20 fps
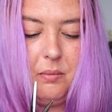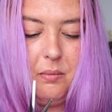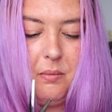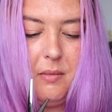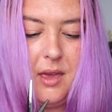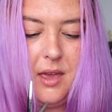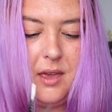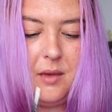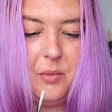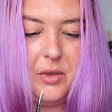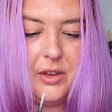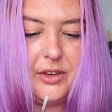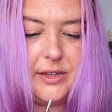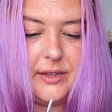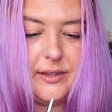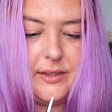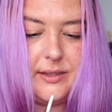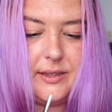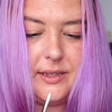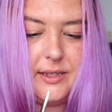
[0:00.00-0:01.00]
Maybe
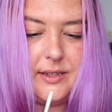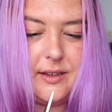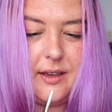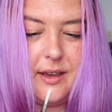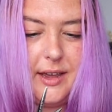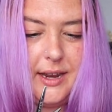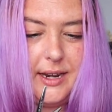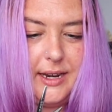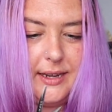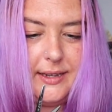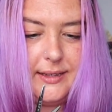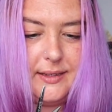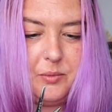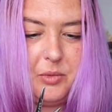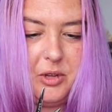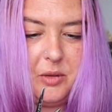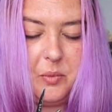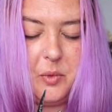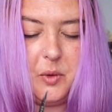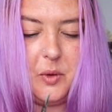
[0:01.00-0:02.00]
just the tiniest
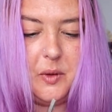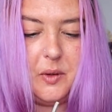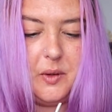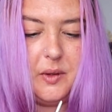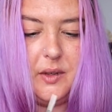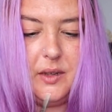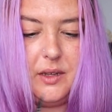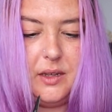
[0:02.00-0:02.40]
bit more.